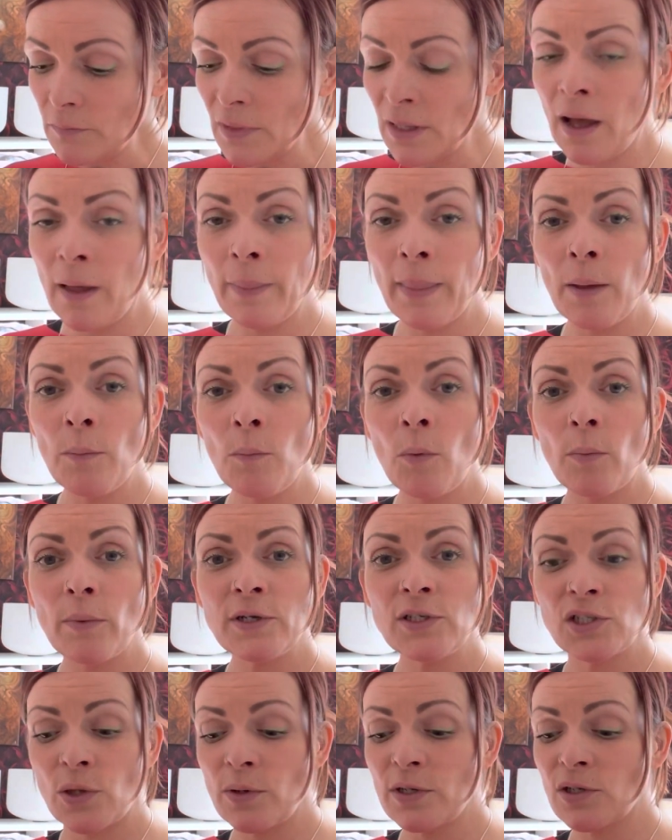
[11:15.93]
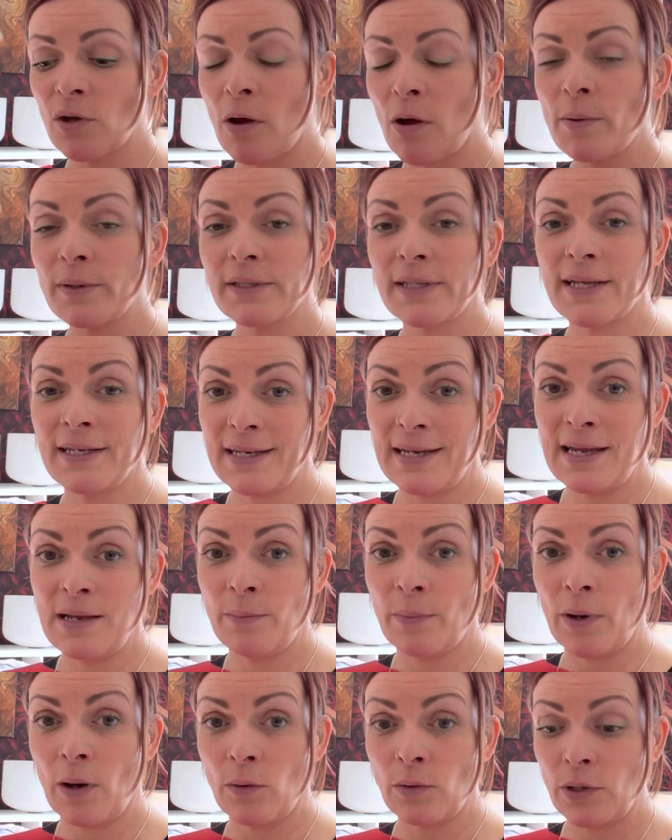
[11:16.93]
And then what we do is I would then
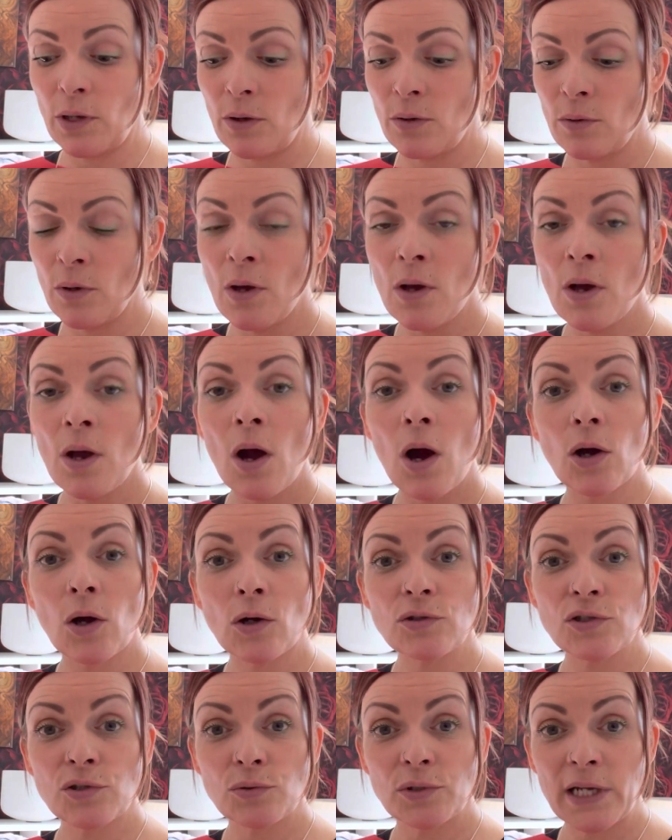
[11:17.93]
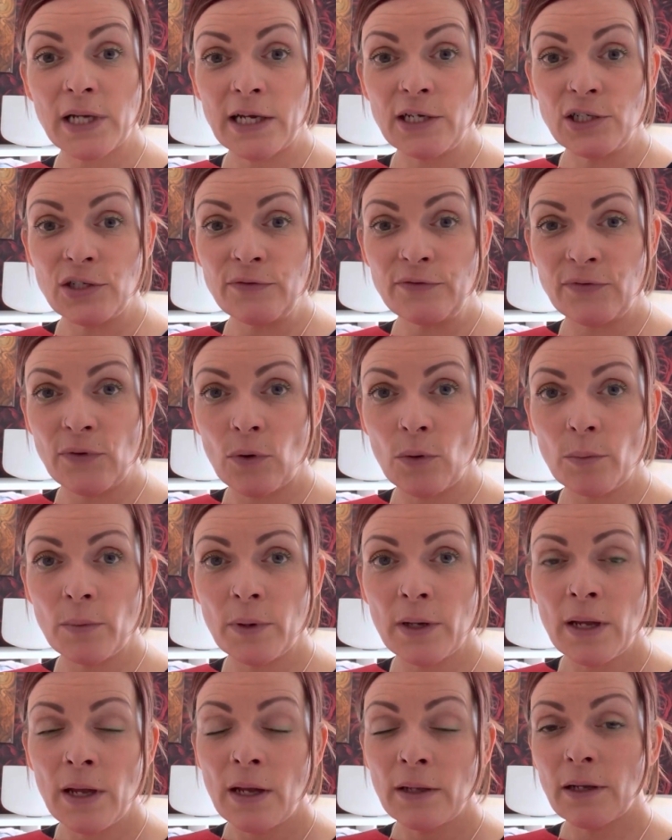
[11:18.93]
email you a consultation form.
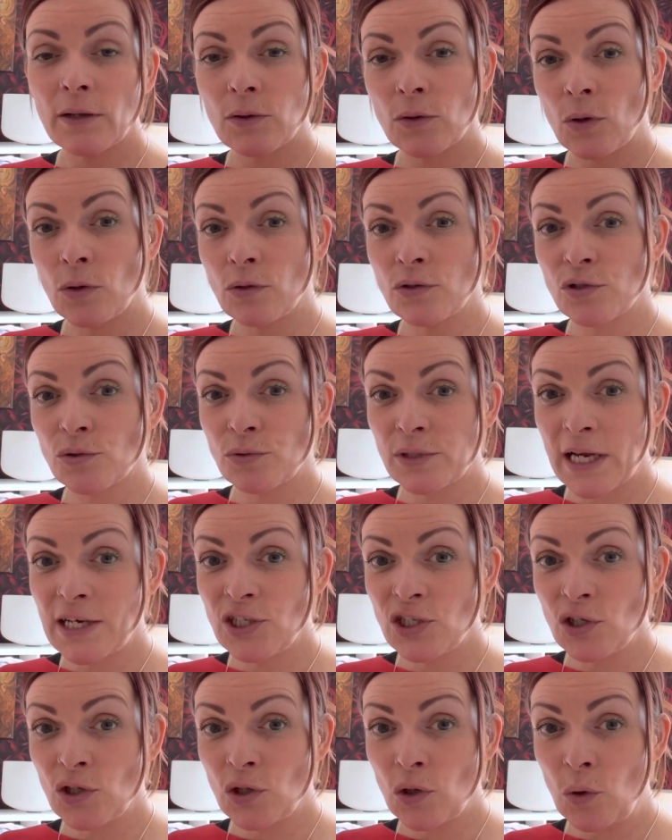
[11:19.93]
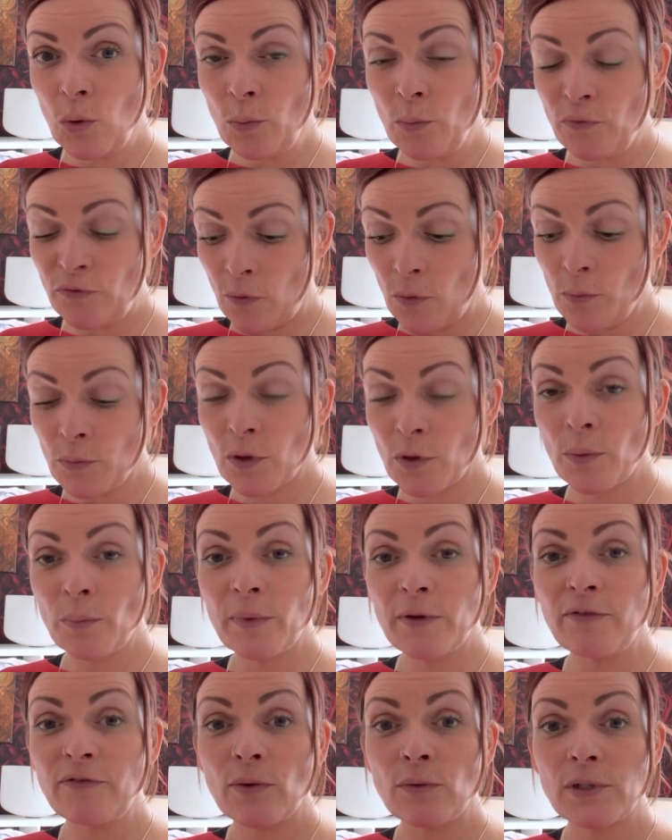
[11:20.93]
Now, the consultation form can
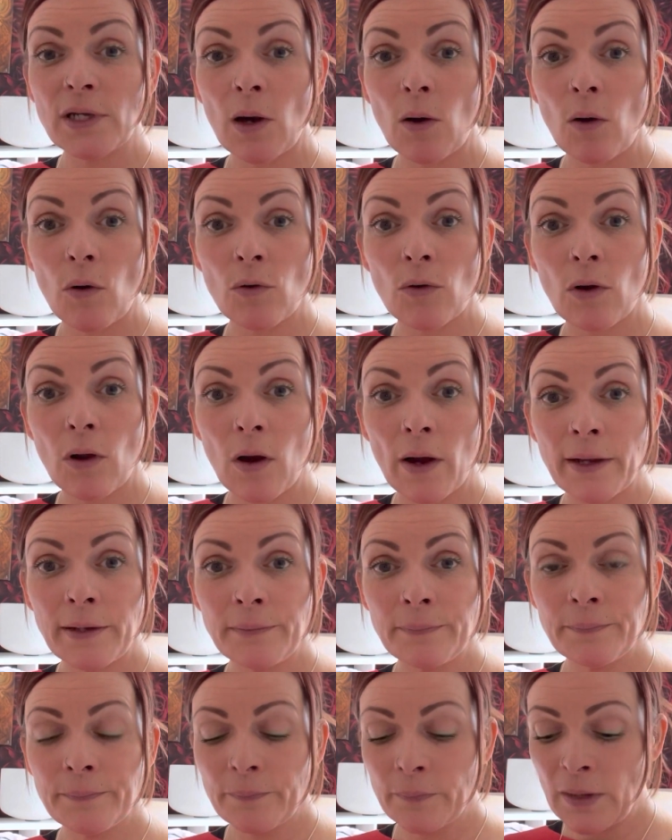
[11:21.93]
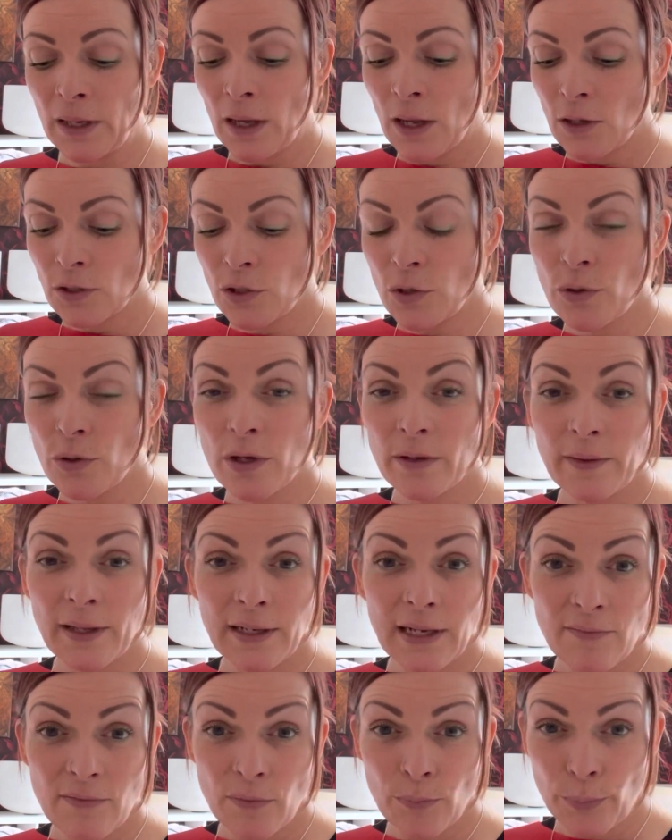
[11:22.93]
be filled out online. You can
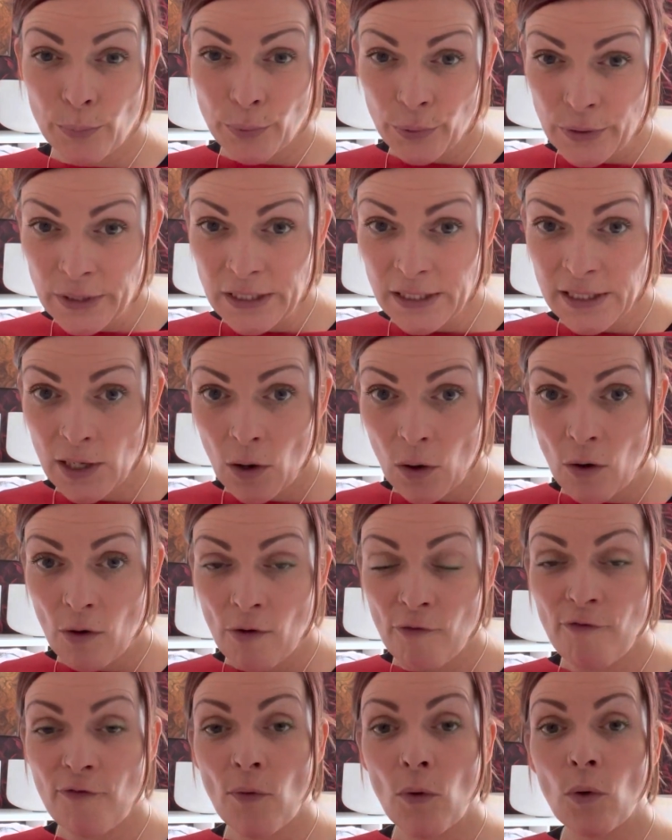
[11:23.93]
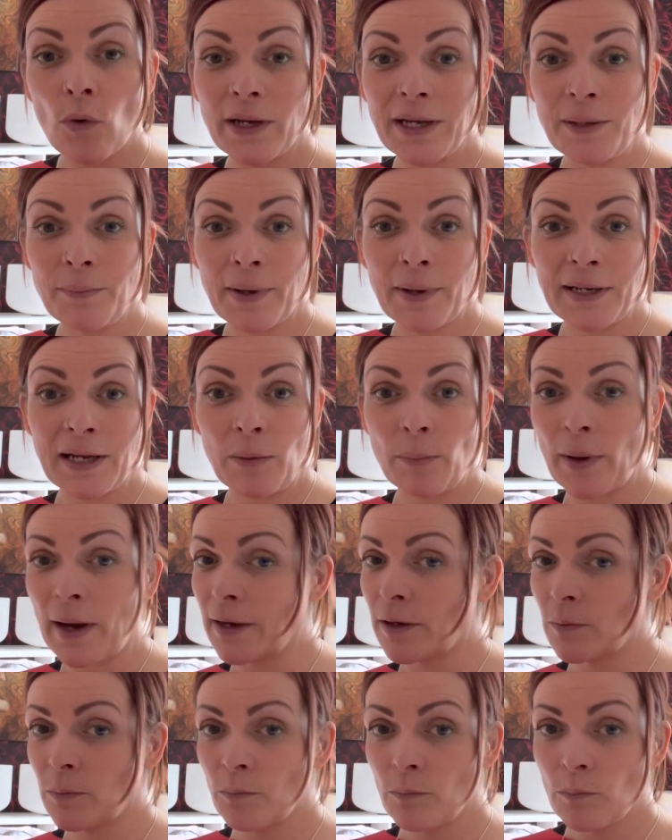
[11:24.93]
then either print it off or email it
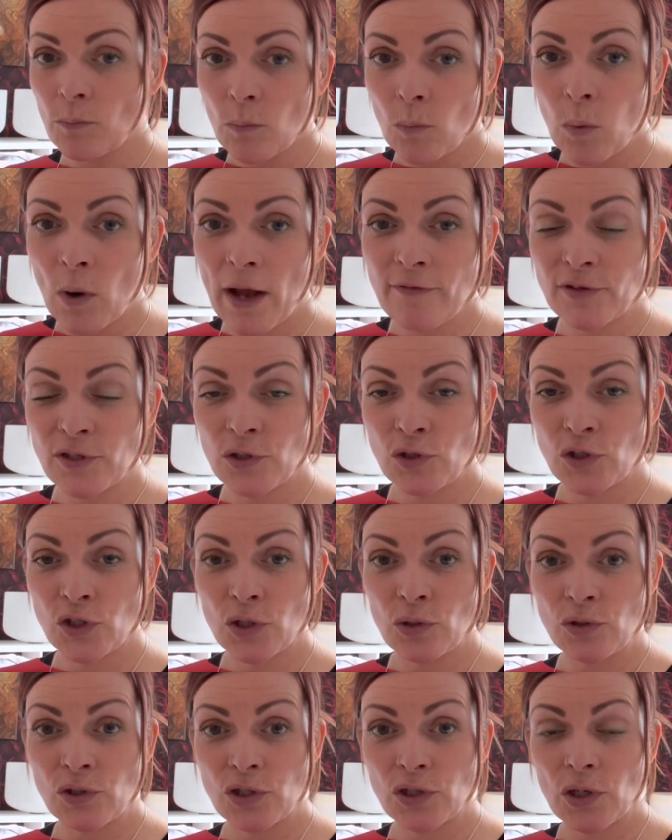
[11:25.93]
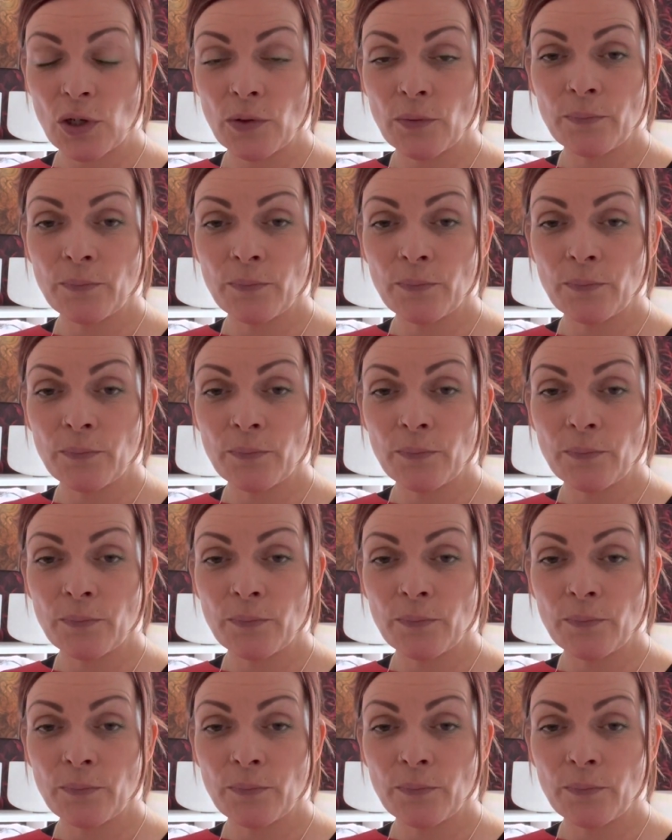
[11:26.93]
back, whatever you choose to do.